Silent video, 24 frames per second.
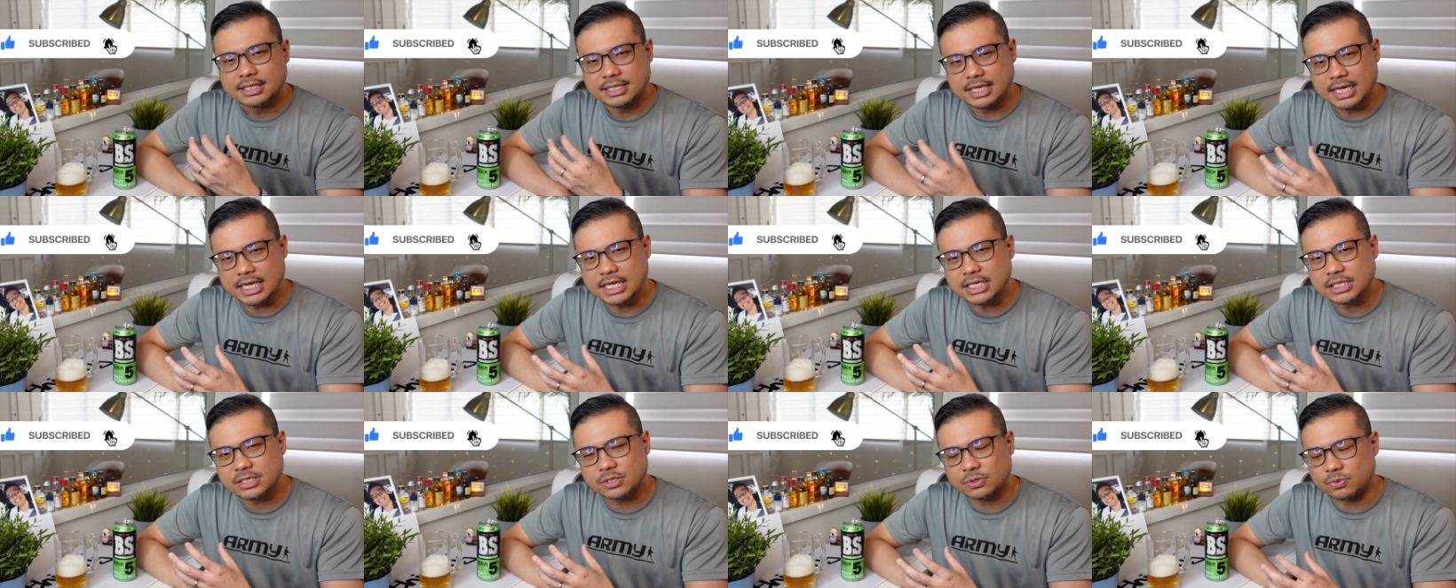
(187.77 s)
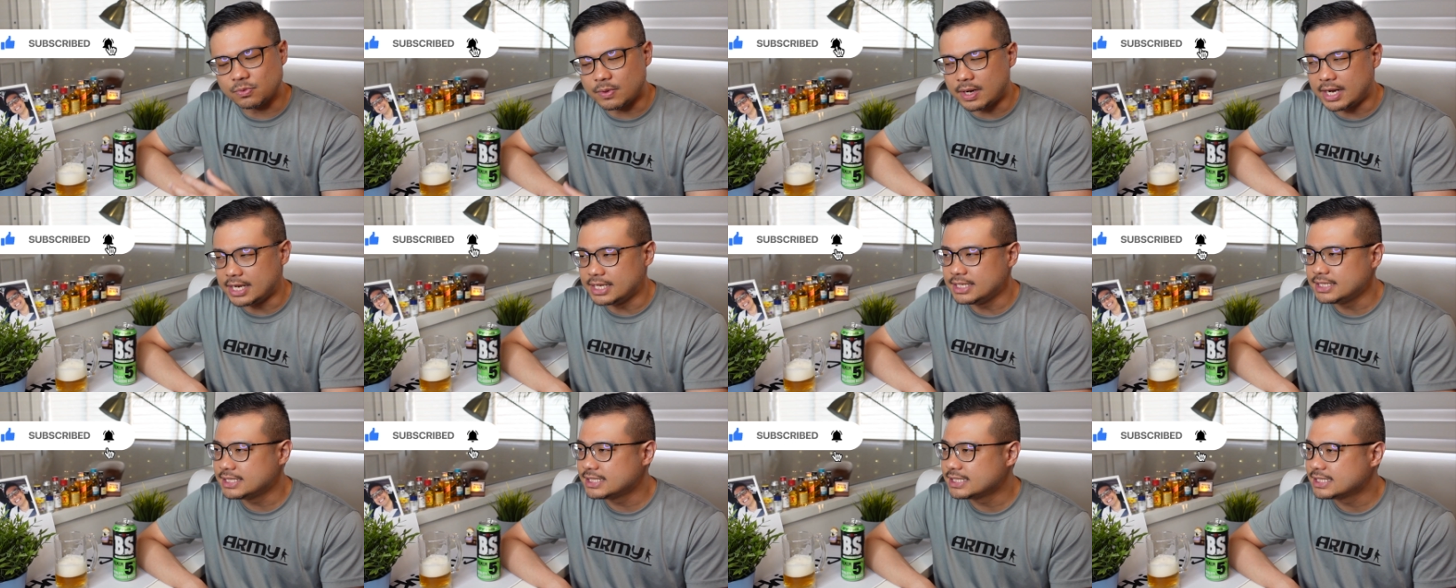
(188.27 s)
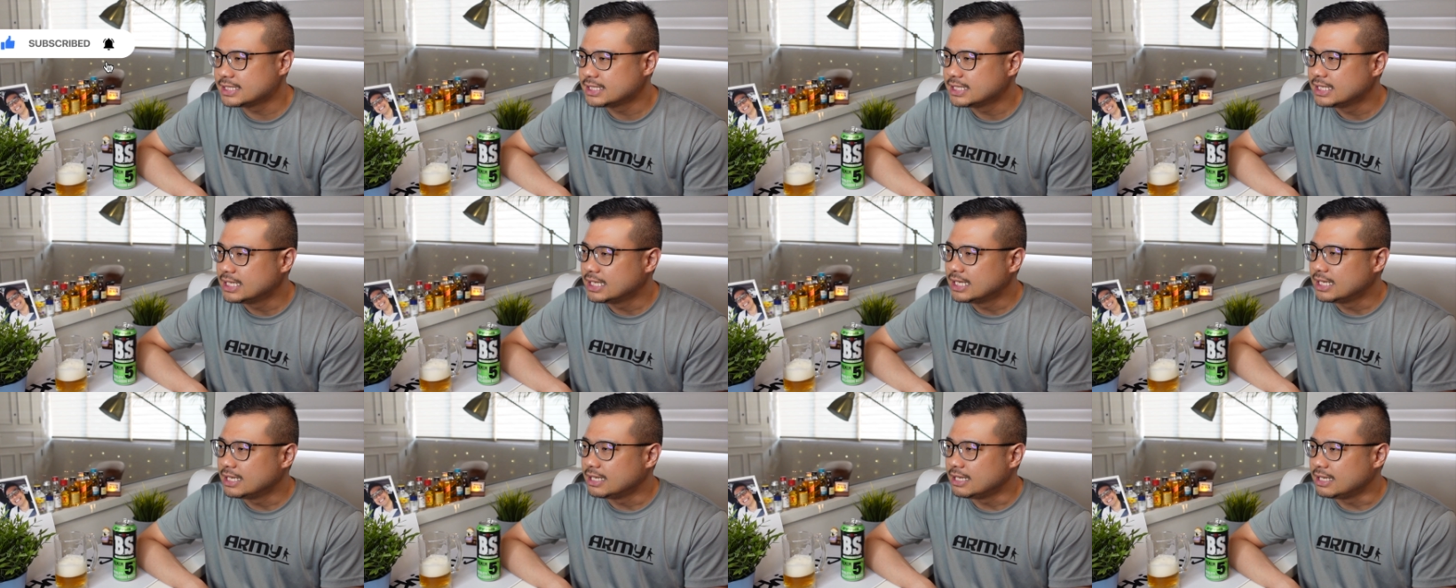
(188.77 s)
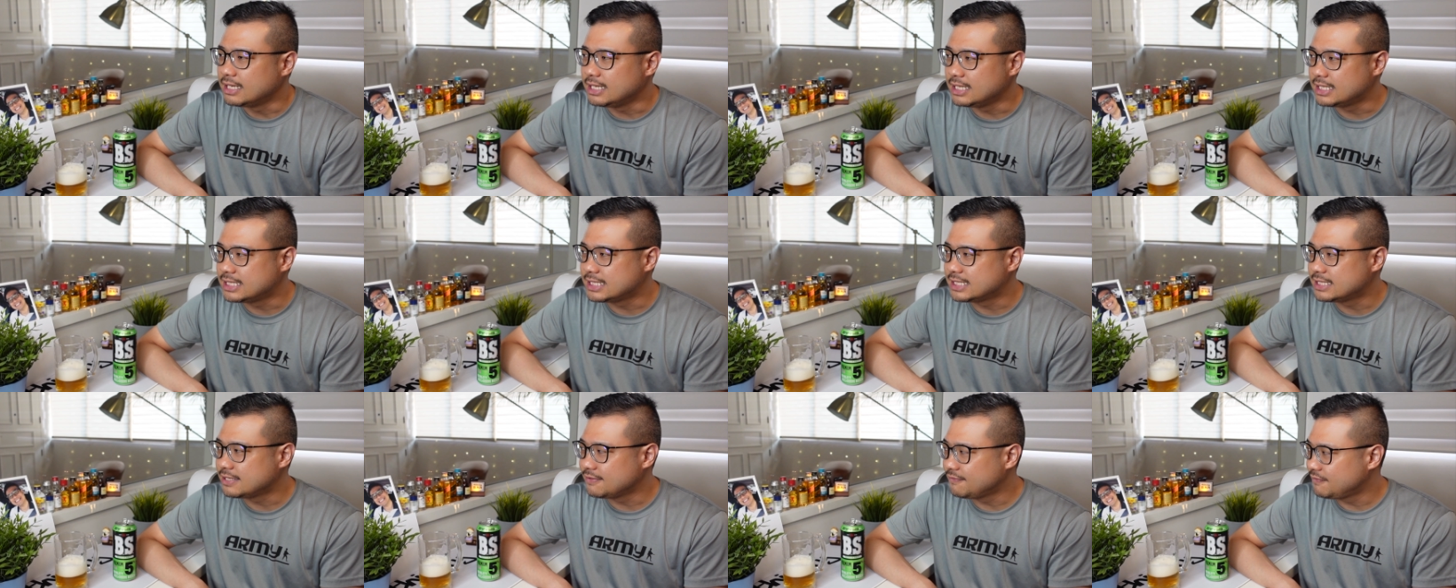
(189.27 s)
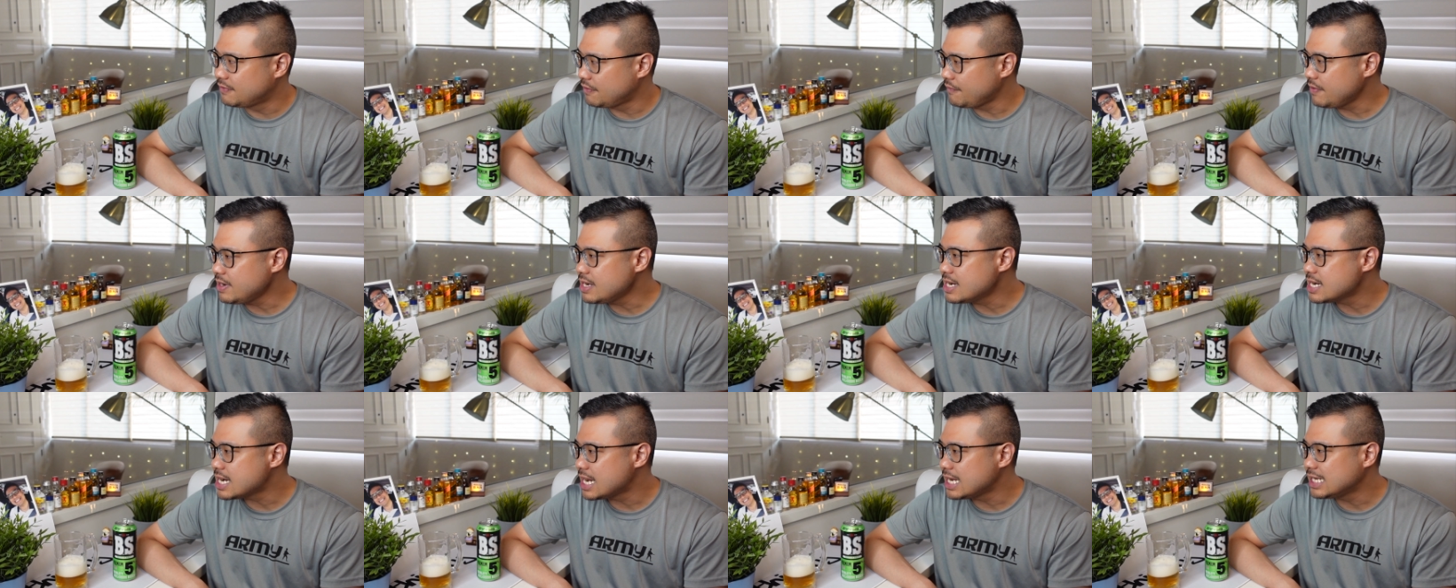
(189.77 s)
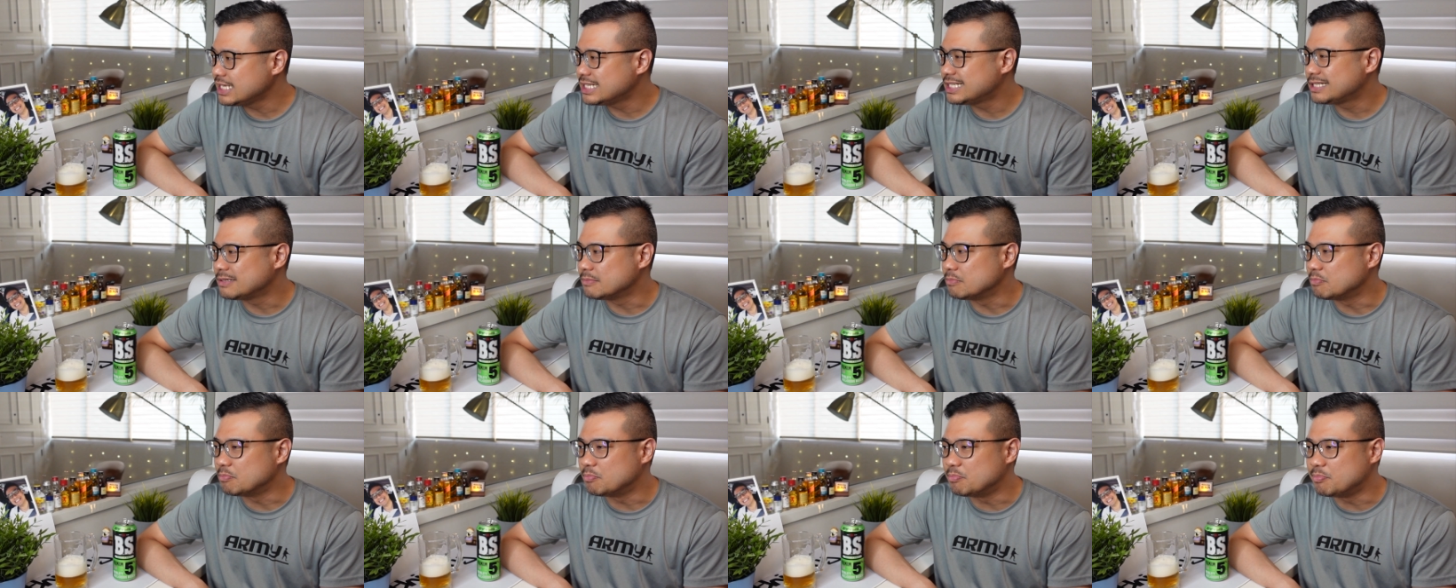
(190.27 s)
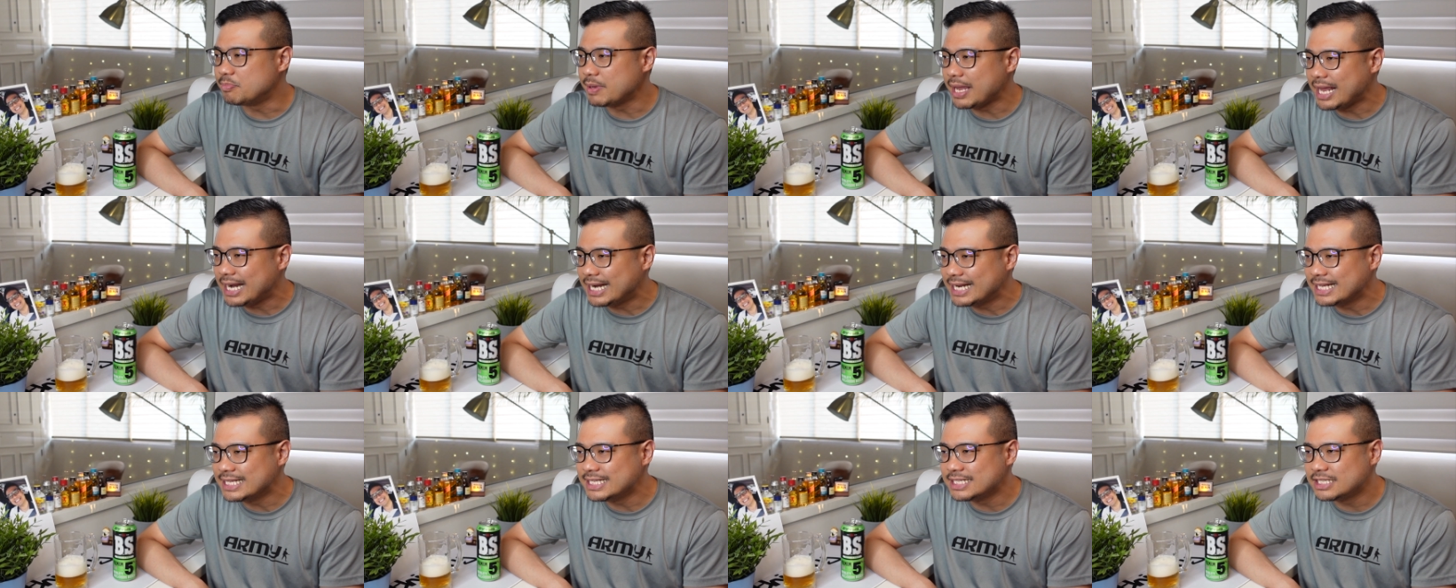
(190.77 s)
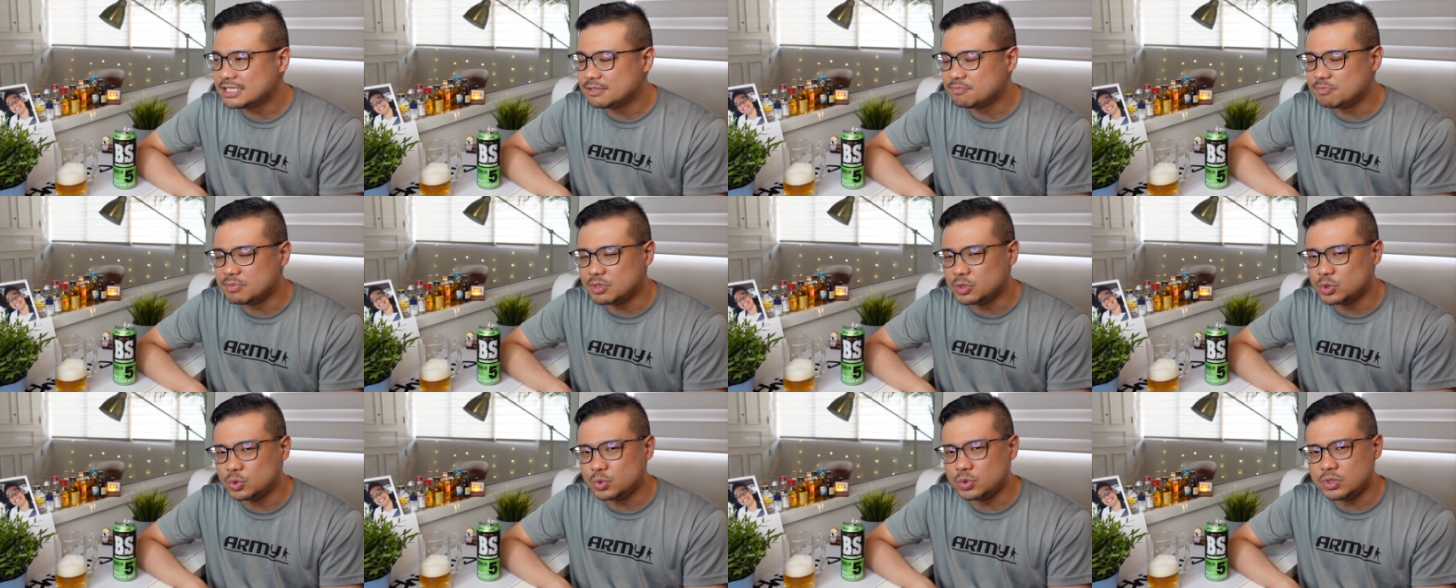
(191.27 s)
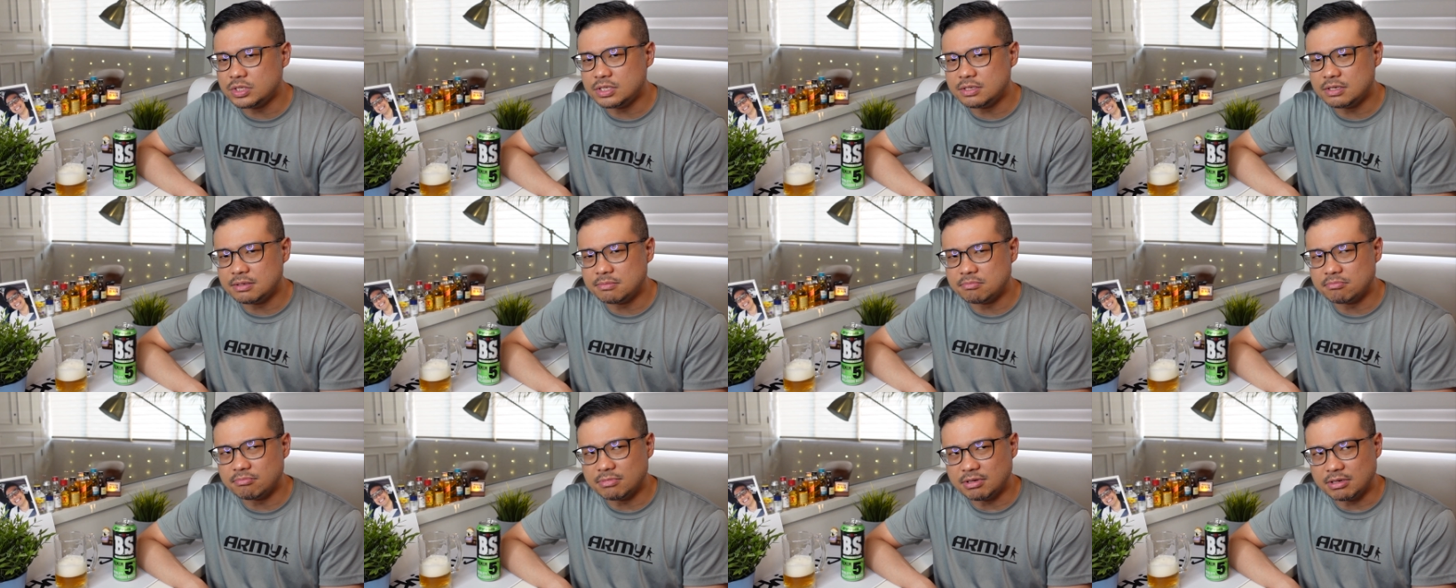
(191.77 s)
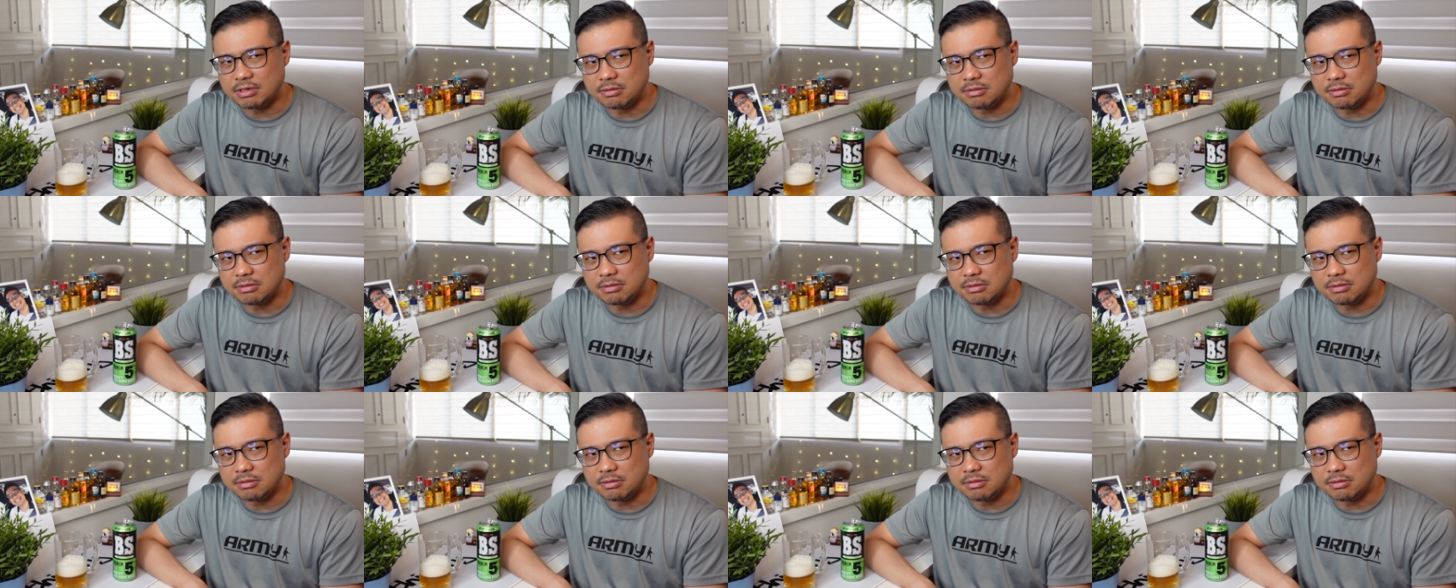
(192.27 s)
Taste-wise, it's a very nice balance between